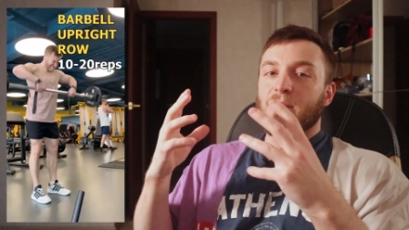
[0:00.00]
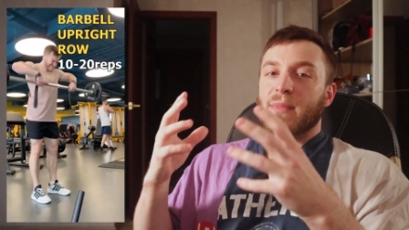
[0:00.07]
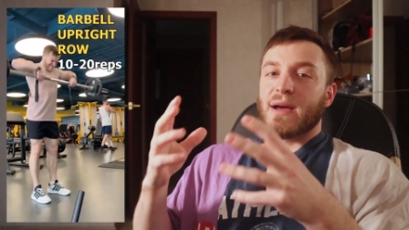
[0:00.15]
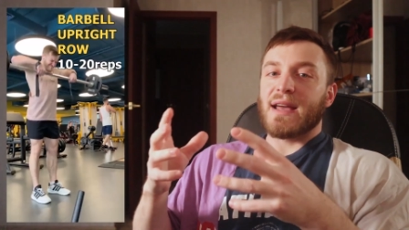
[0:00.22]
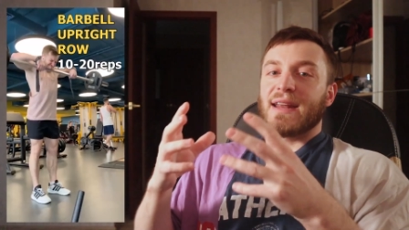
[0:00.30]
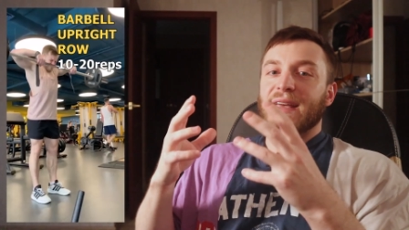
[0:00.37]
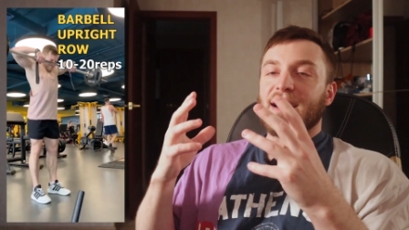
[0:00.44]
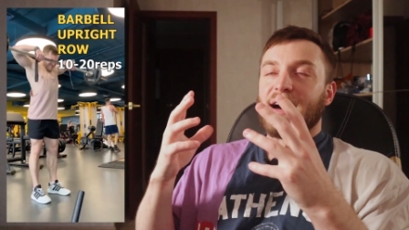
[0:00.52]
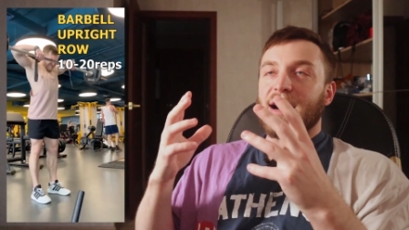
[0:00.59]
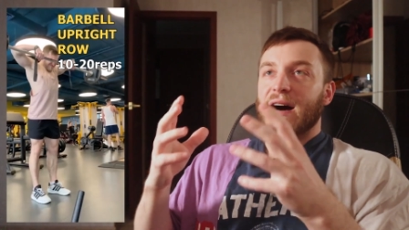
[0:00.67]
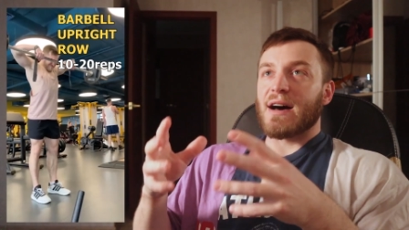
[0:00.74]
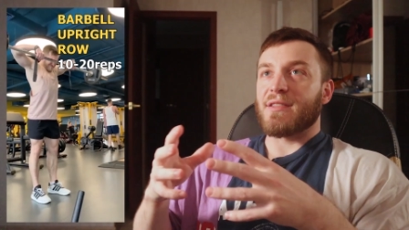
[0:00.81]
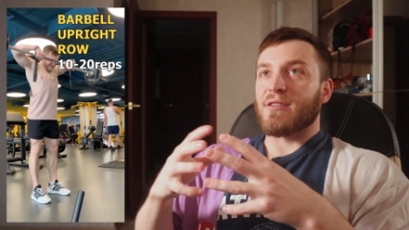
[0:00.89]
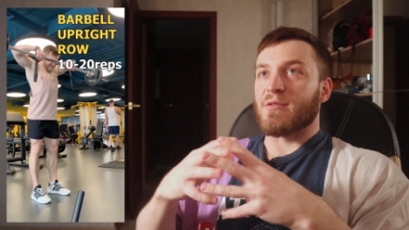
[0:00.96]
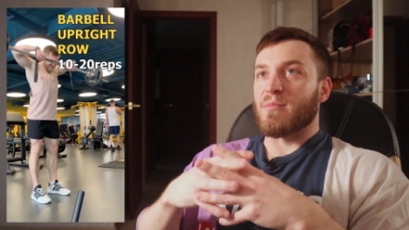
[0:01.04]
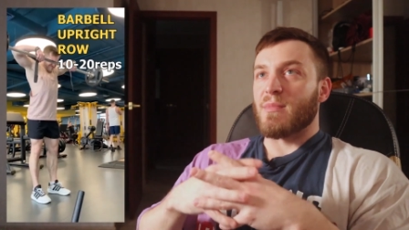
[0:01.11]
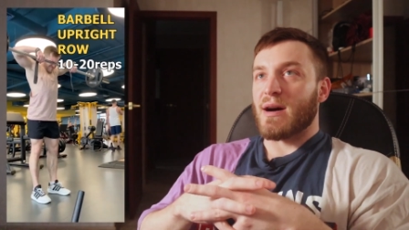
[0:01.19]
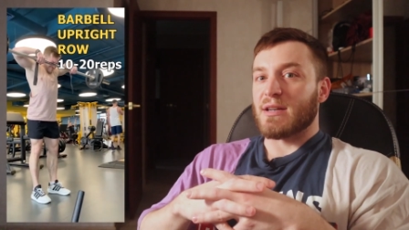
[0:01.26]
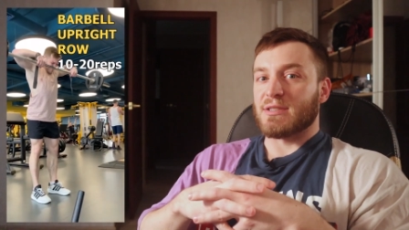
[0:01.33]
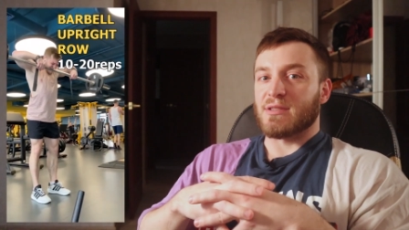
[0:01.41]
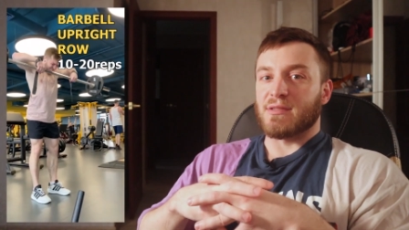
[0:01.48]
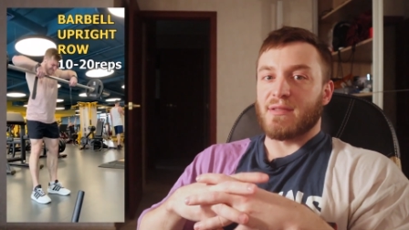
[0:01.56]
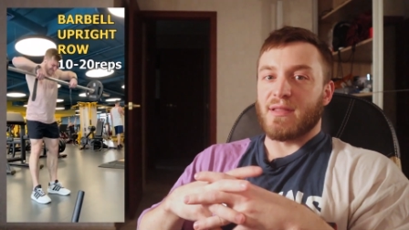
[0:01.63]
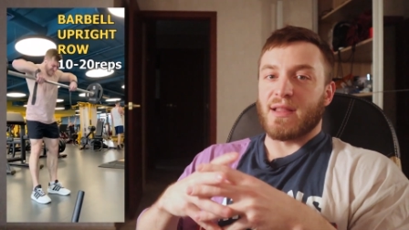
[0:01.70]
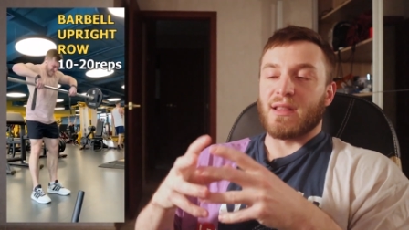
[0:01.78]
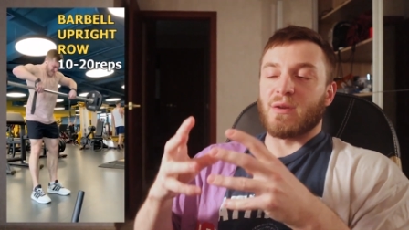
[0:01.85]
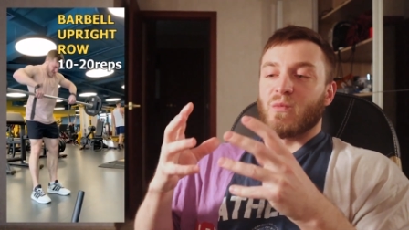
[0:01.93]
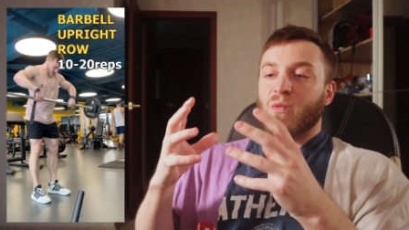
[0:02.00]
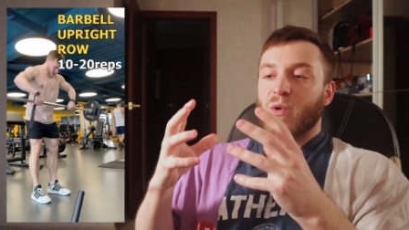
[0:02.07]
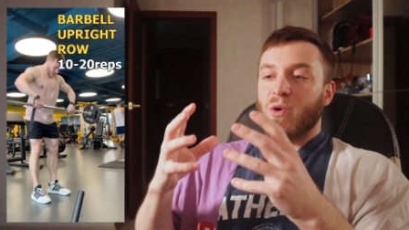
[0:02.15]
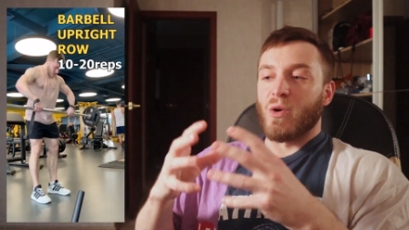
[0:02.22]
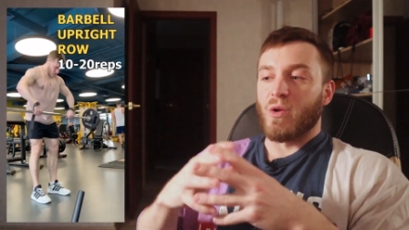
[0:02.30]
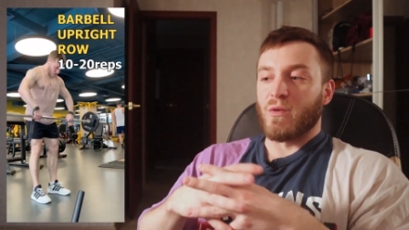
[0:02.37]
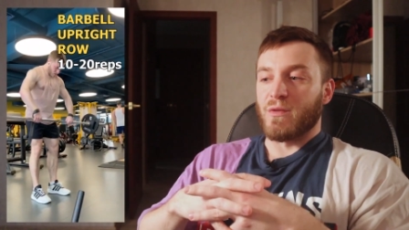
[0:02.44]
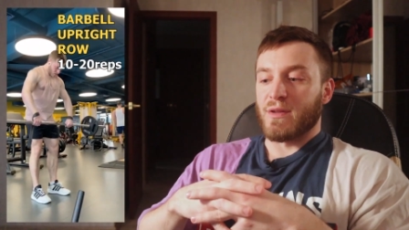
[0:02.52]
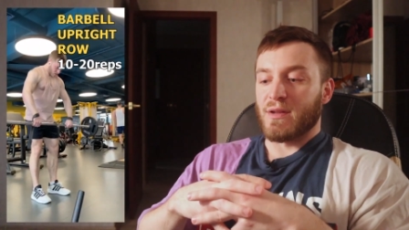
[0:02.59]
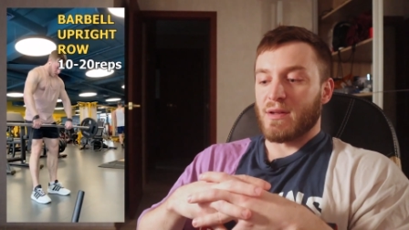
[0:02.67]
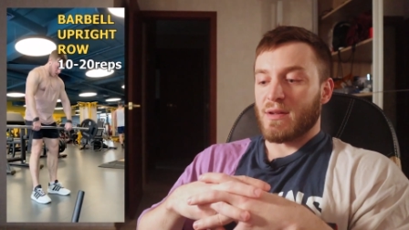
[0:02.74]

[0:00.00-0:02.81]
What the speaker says: are many other muscles that involve